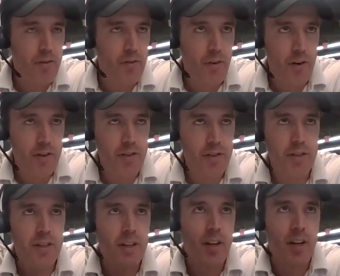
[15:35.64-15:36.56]
Our first
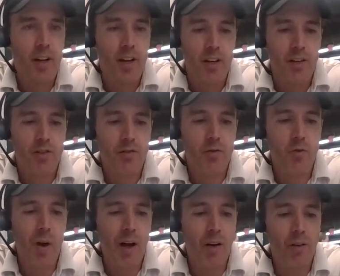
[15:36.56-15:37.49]

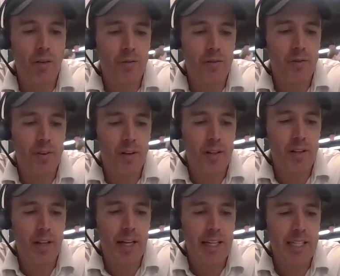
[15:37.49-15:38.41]
12
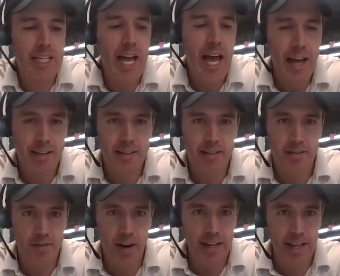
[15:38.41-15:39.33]
like test
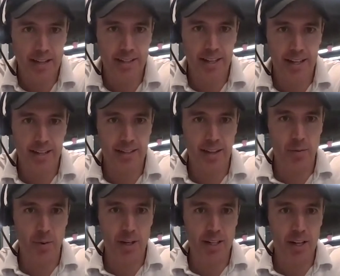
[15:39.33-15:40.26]
financings
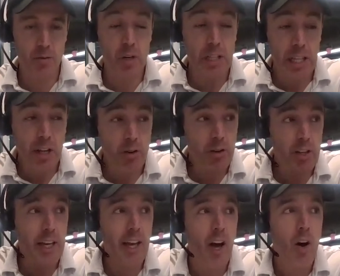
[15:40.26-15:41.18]
that we did were
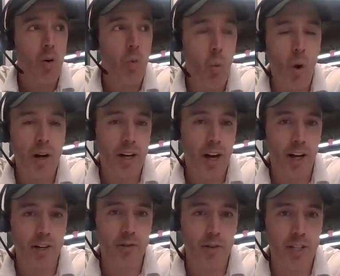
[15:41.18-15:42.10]
literally
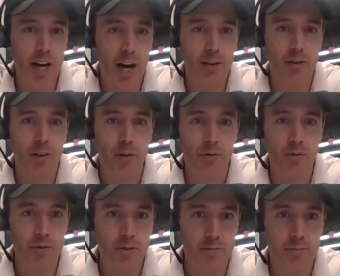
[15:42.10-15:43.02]
$100
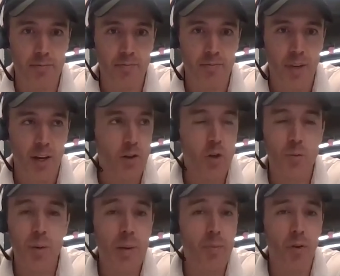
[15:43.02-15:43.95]
loans
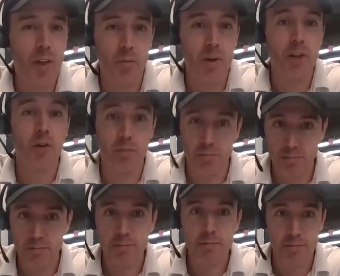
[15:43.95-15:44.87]
to people that we knew.
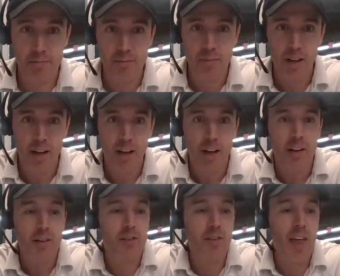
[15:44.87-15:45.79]

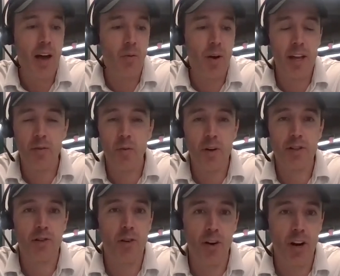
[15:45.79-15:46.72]
So that way, if
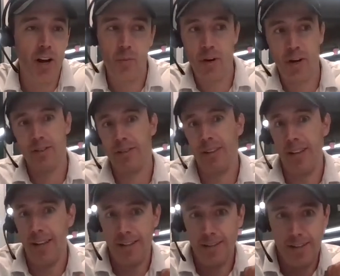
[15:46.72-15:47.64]
we screwed it up, we could
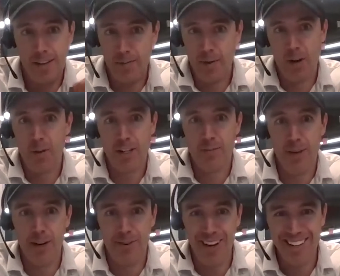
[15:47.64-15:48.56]
just like give them $100
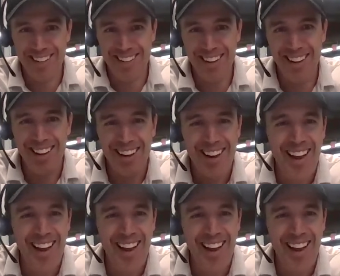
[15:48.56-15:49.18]
and make it right, right?